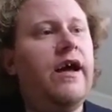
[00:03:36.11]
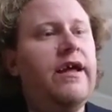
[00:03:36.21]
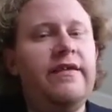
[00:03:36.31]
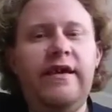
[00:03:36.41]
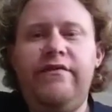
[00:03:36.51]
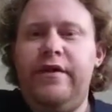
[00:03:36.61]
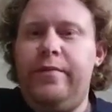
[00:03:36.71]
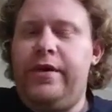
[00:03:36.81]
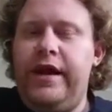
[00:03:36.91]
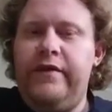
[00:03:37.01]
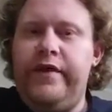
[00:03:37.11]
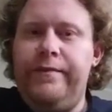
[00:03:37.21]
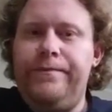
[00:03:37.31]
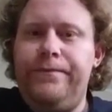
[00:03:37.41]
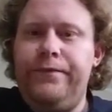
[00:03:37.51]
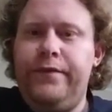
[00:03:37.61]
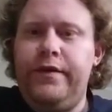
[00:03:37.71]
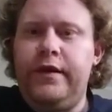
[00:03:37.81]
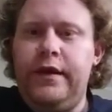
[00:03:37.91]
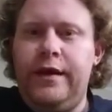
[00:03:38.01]
it's definitely pretty heavy.
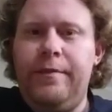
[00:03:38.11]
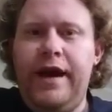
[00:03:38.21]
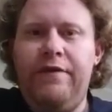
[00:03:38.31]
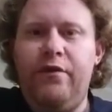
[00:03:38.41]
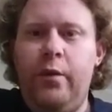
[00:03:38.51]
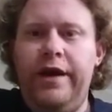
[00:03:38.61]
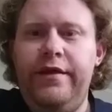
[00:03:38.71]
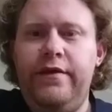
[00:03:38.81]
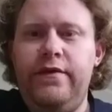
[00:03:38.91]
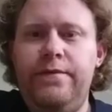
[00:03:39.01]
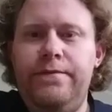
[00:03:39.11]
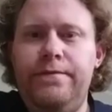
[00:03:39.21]
I might have to weigh this.